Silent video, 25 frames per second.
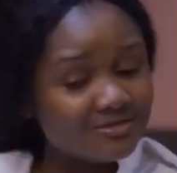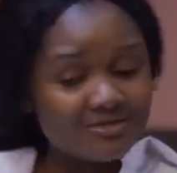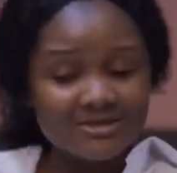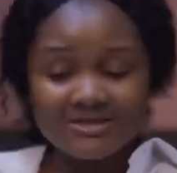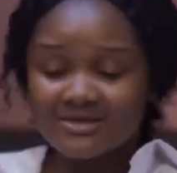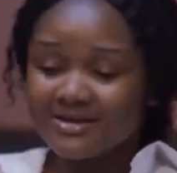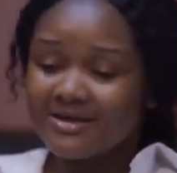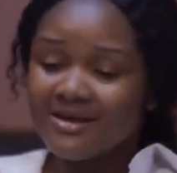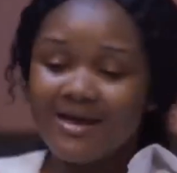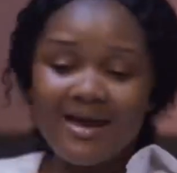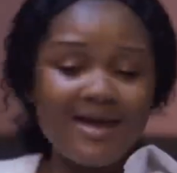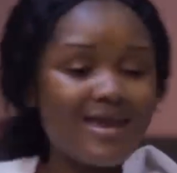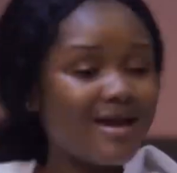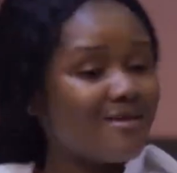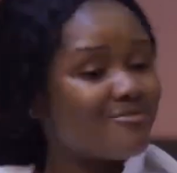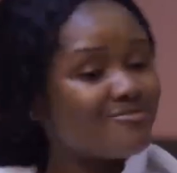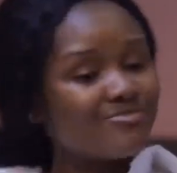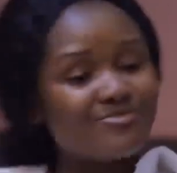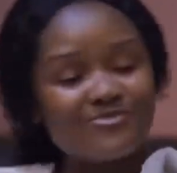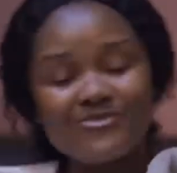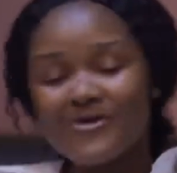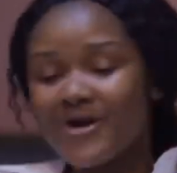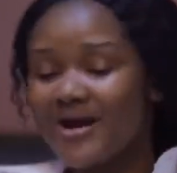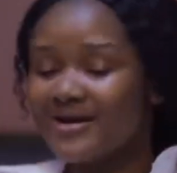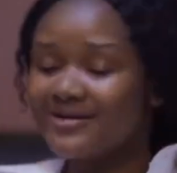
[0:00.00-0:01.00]
See, I
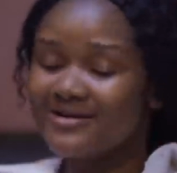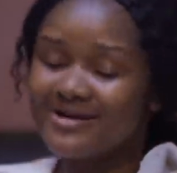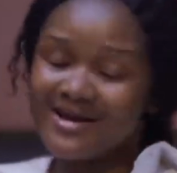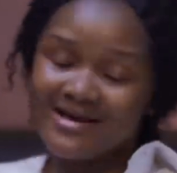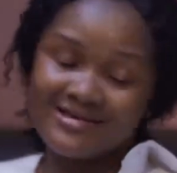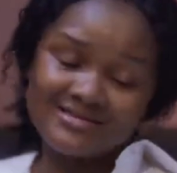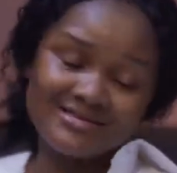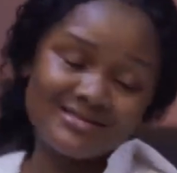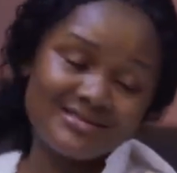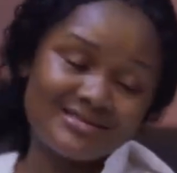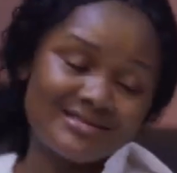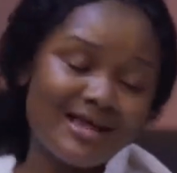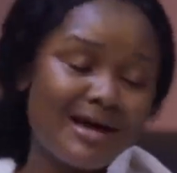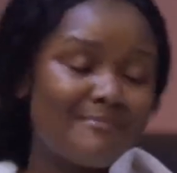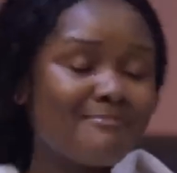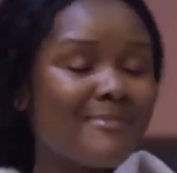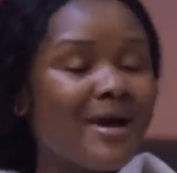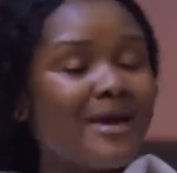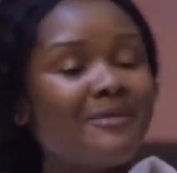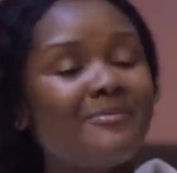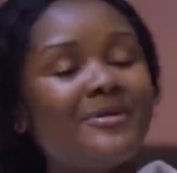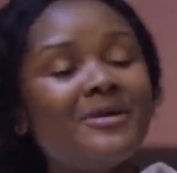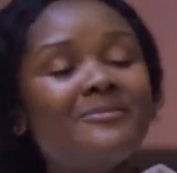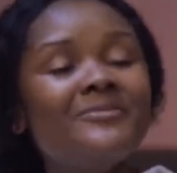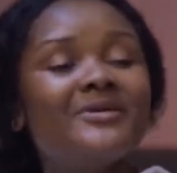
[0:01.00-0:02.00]
am pregnant and
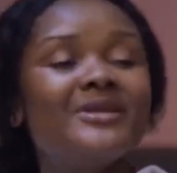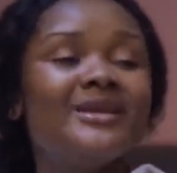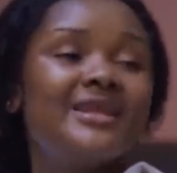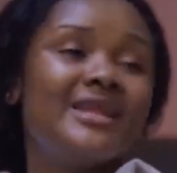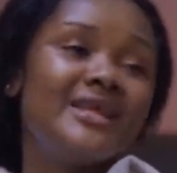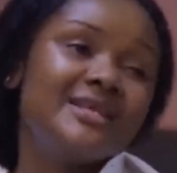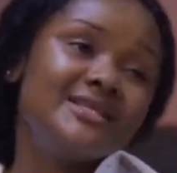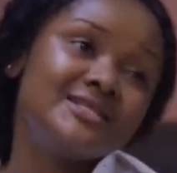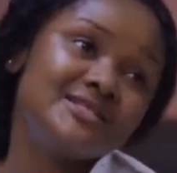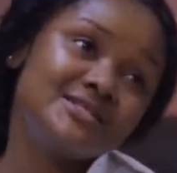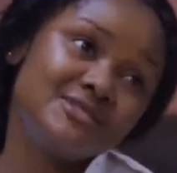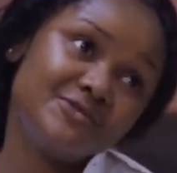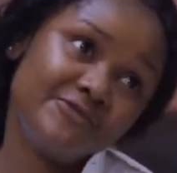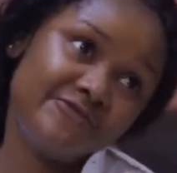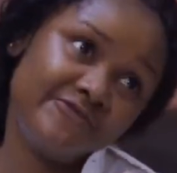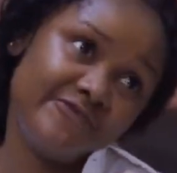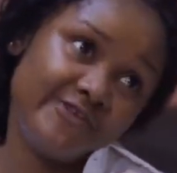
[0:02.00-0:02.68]
my baby needs to